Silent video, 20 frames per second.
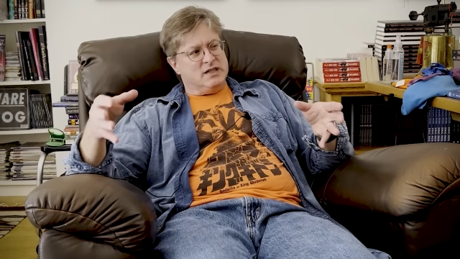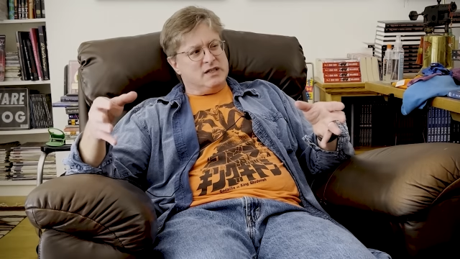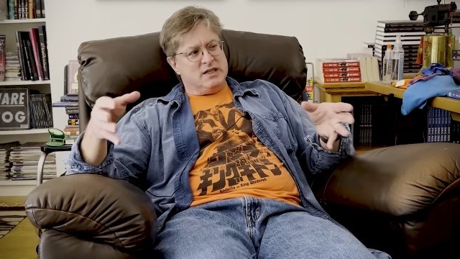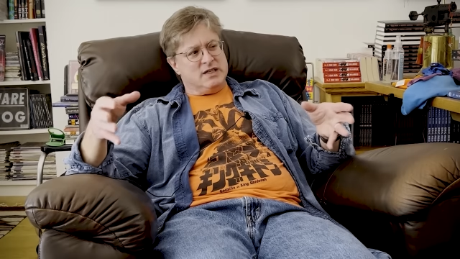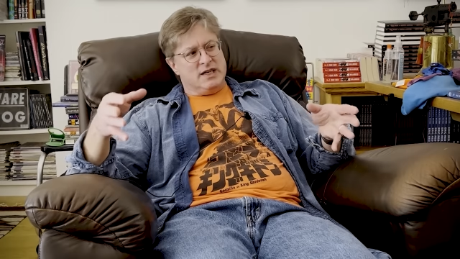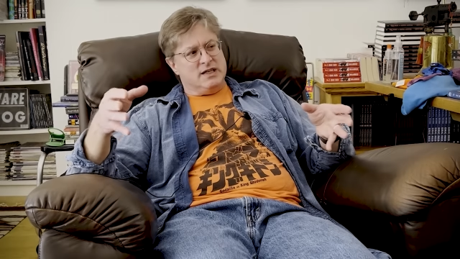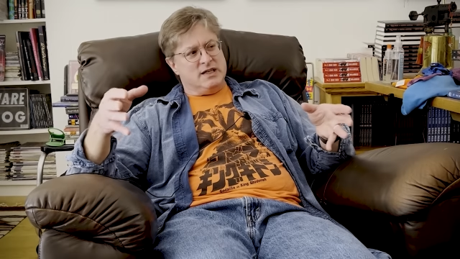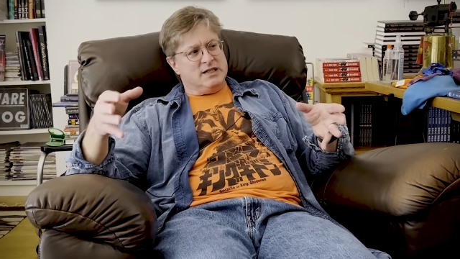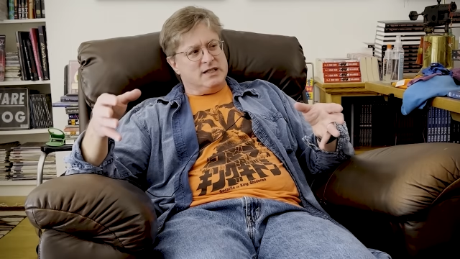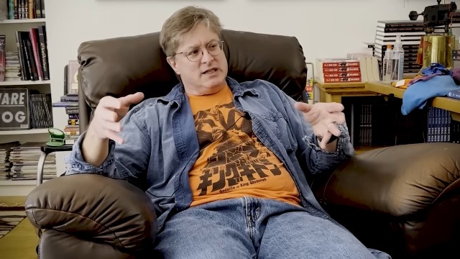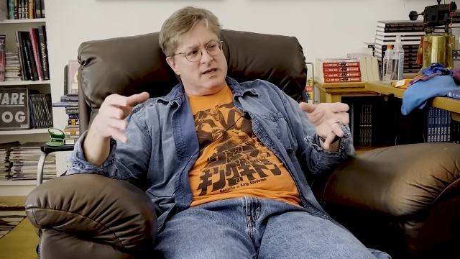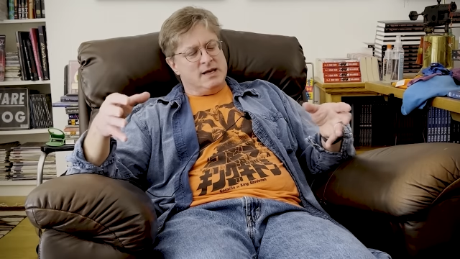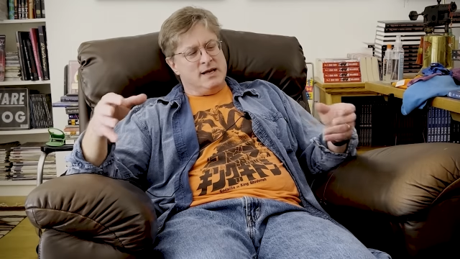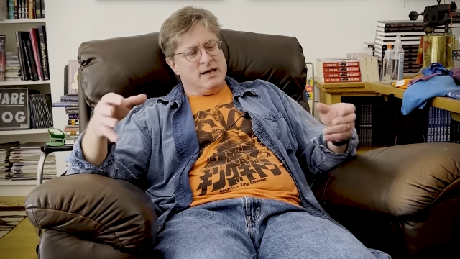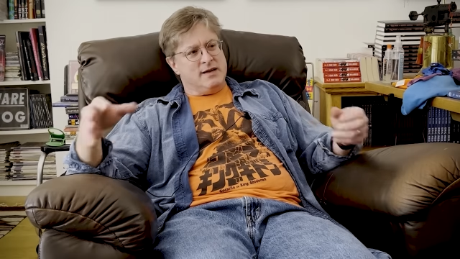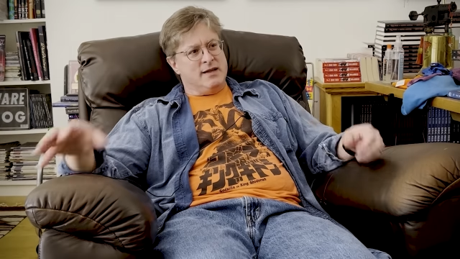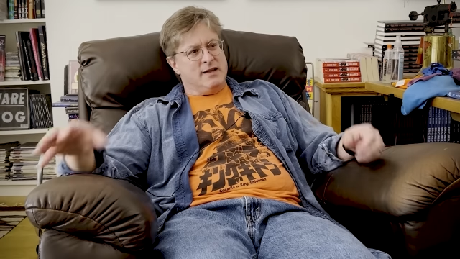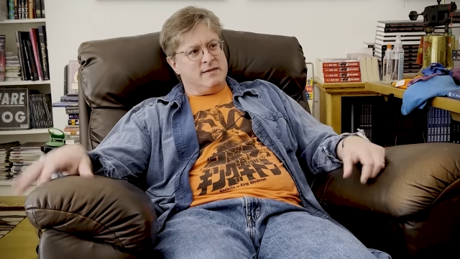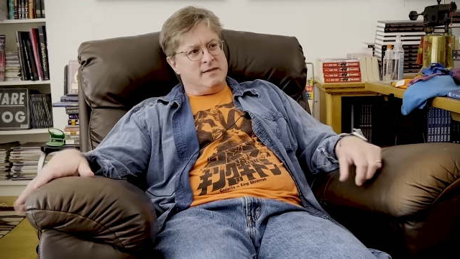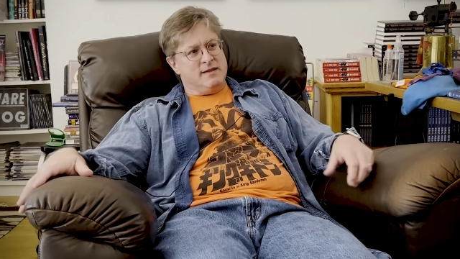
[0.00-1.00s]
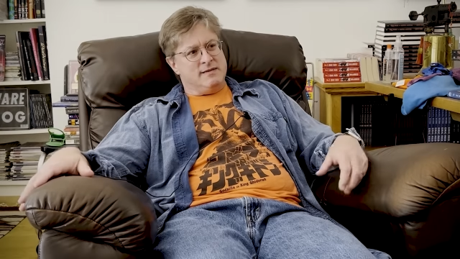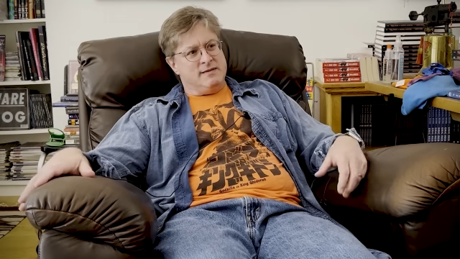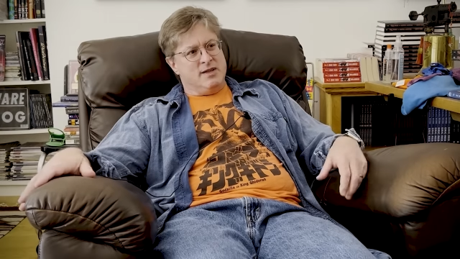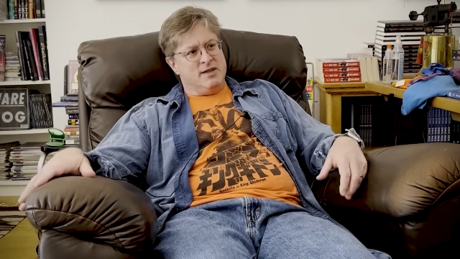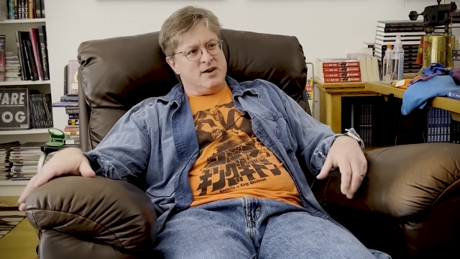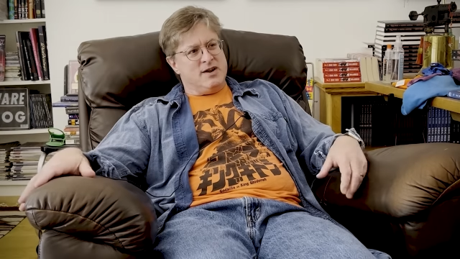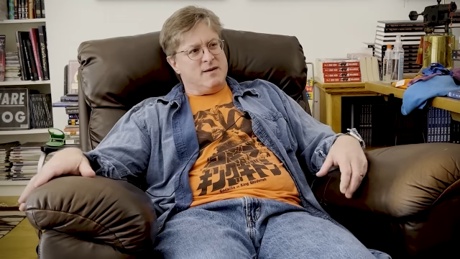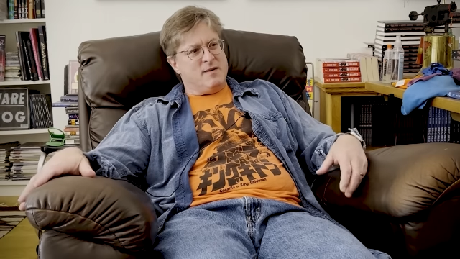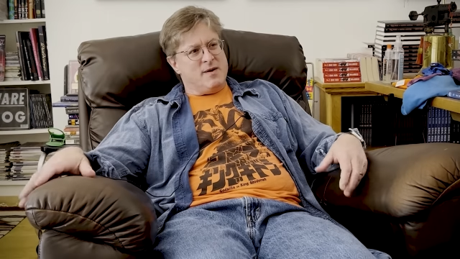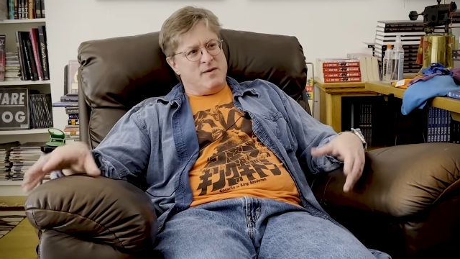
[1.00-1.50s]
Uh, uh, you
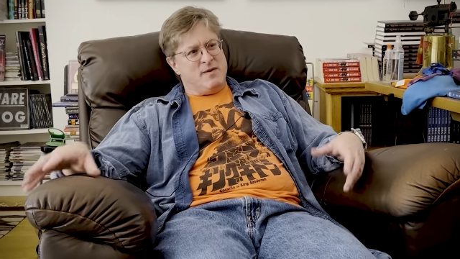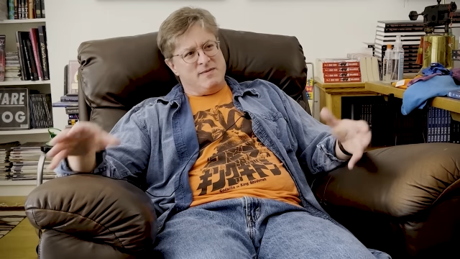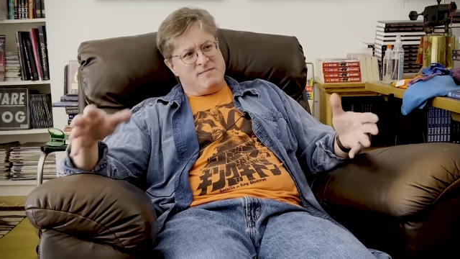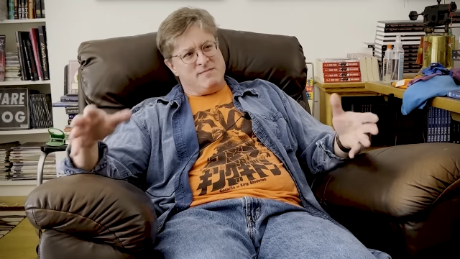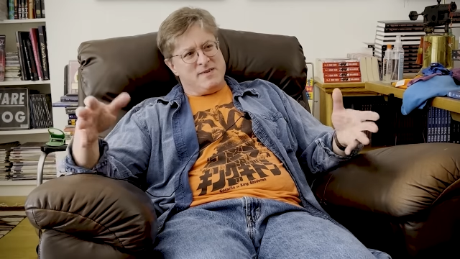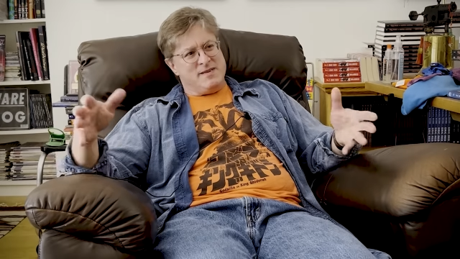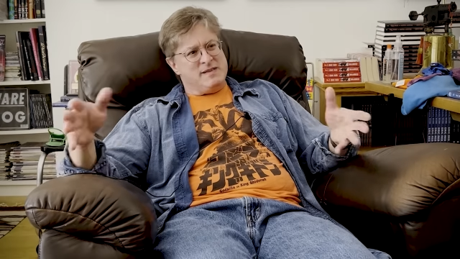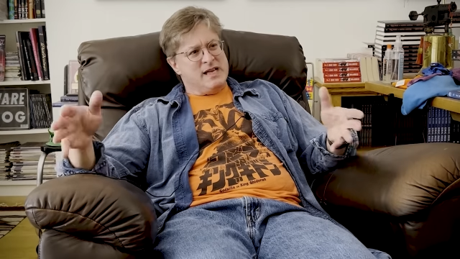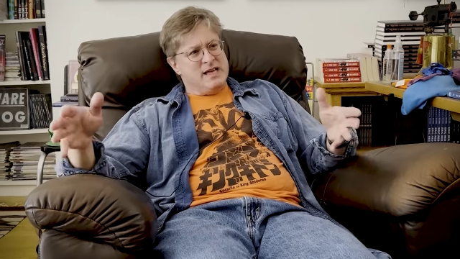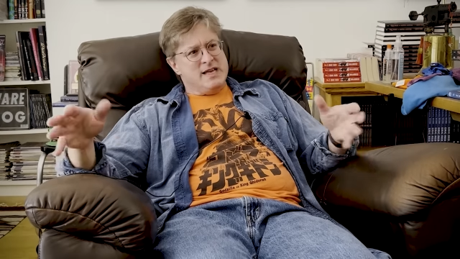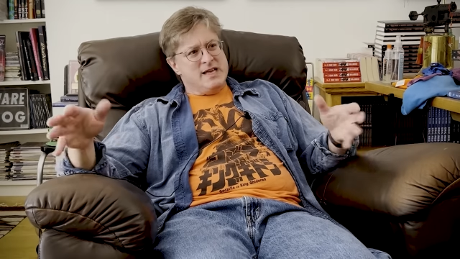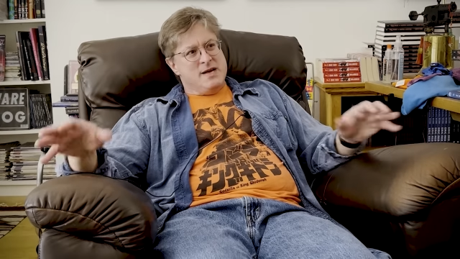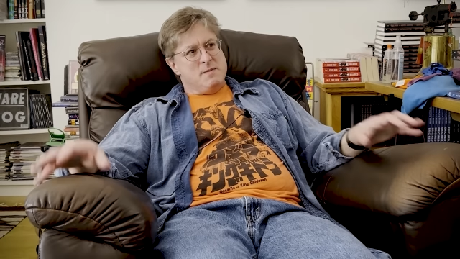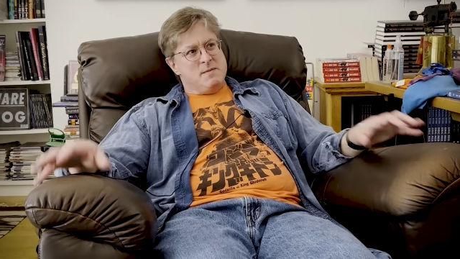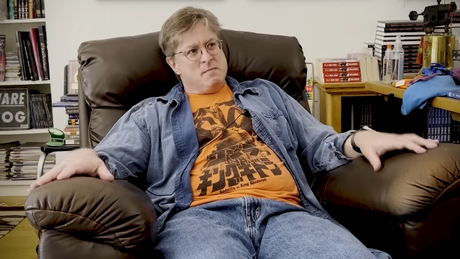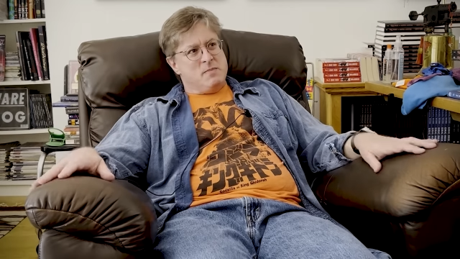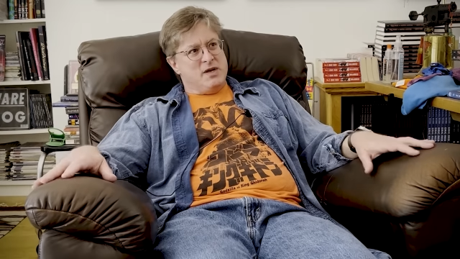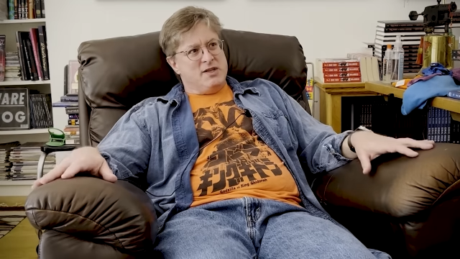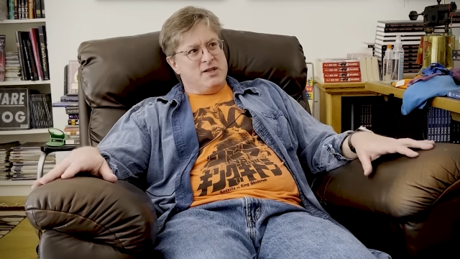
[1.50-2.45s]
know, uh, but